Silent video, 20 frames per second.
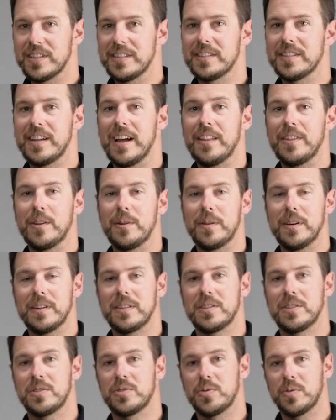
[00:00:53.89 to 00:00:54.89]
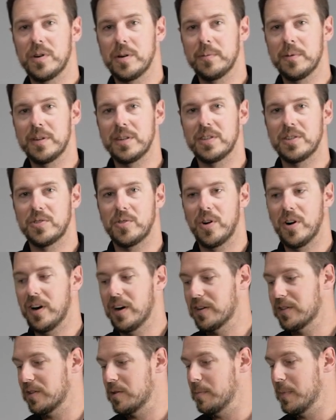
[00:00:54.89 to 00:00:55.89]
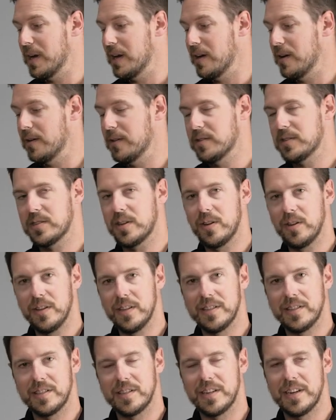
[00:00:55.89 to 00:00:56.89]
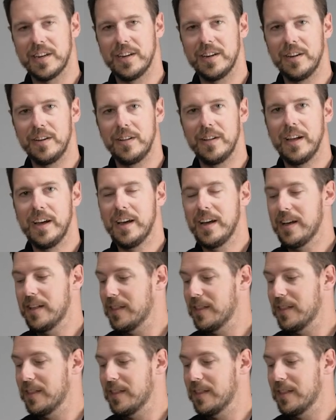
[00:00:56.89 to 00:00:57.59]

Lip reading: is that they're extremely strong. They're made out of solid steel.